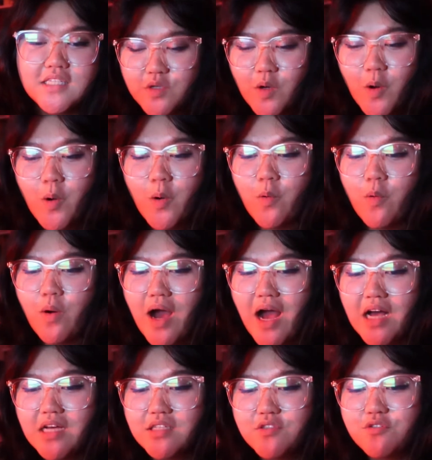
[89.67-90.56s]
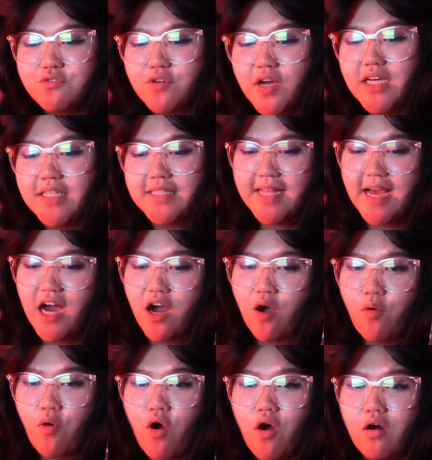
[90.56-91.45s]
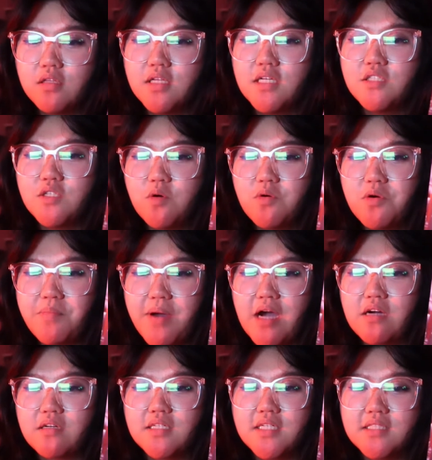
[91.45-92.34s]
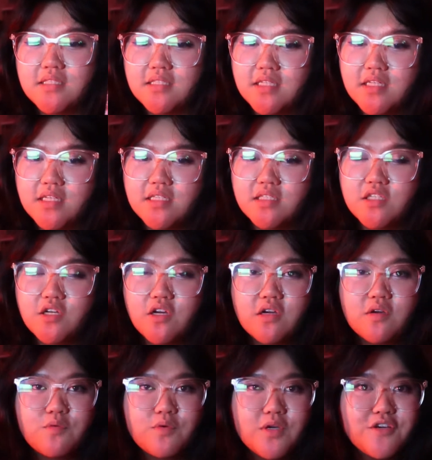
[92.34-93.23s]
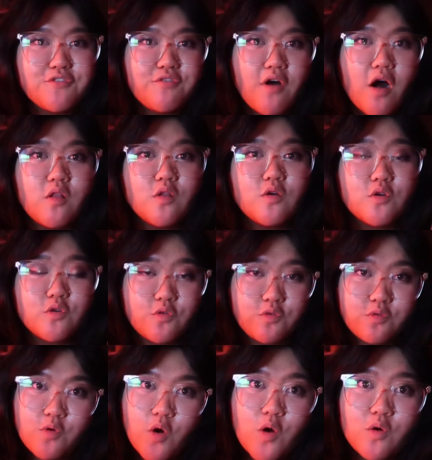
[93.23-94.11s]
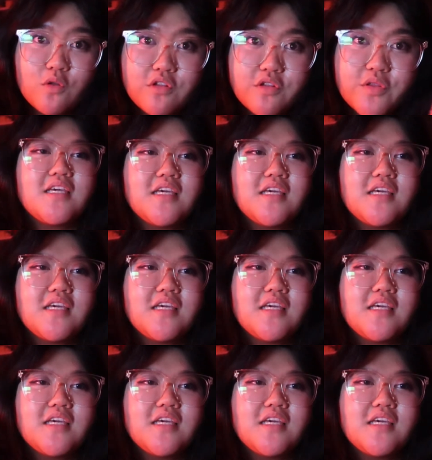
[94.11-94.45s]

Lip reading: So as of right now, all I know about it is we follow Quoth.